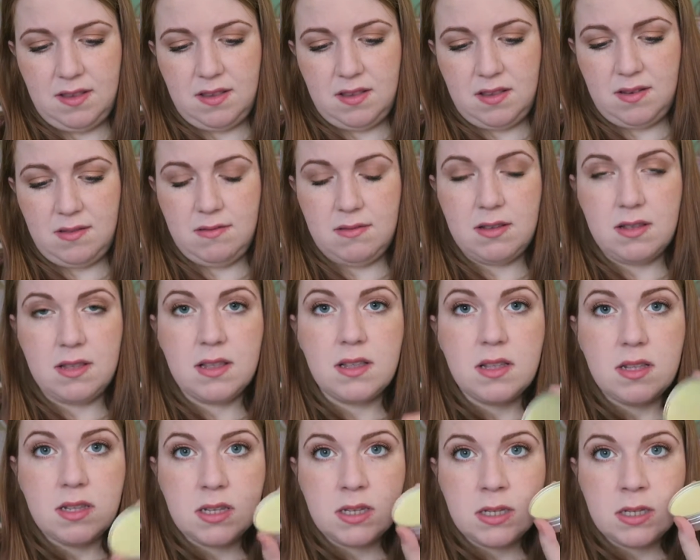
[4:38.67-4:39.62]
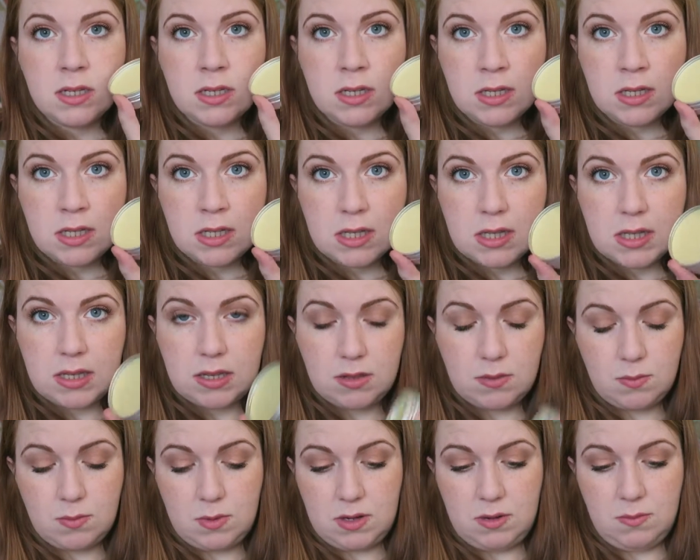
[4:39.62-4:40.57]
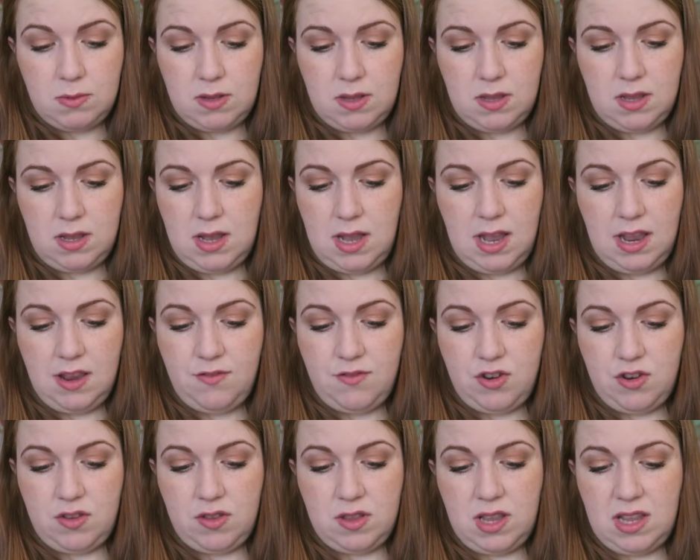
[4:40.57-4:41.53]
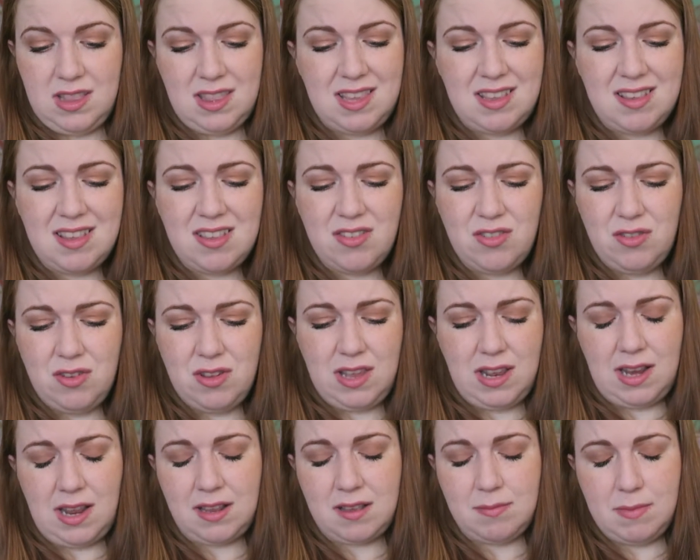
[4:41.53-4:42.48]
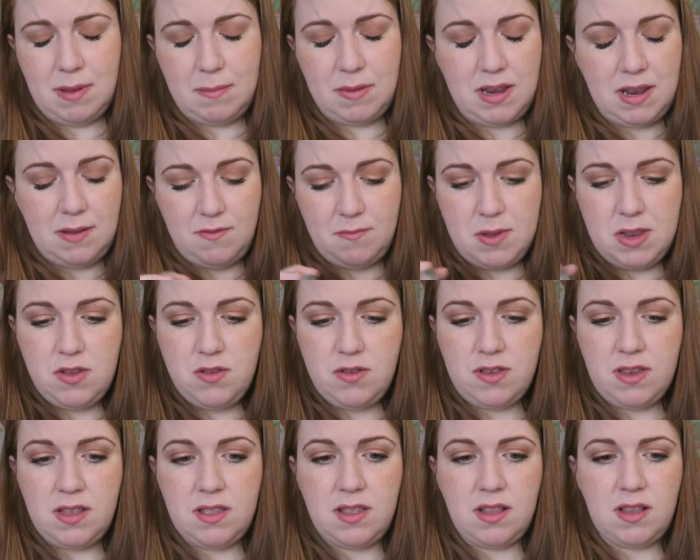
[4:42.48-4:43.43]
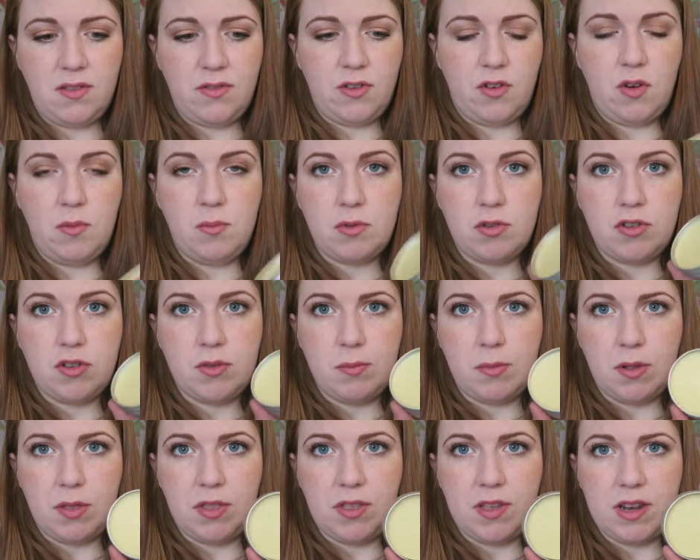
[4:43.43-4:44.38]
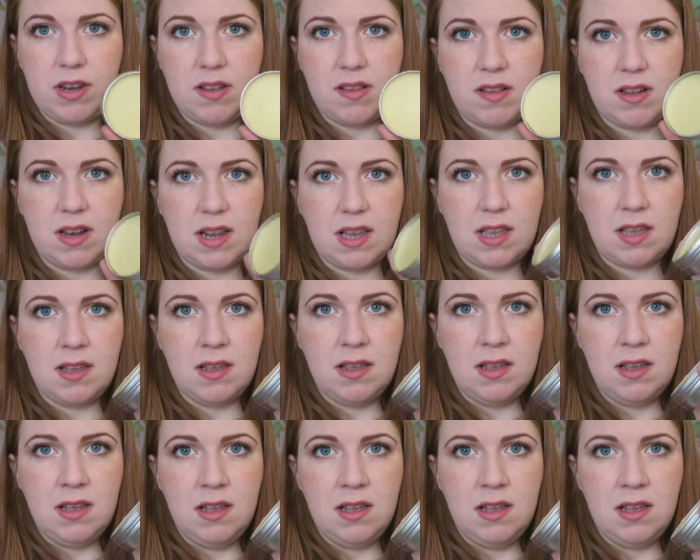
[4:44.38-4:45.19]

So this one was, I've just, and this is going to last, I mean, I've been using this for almost a month and it's like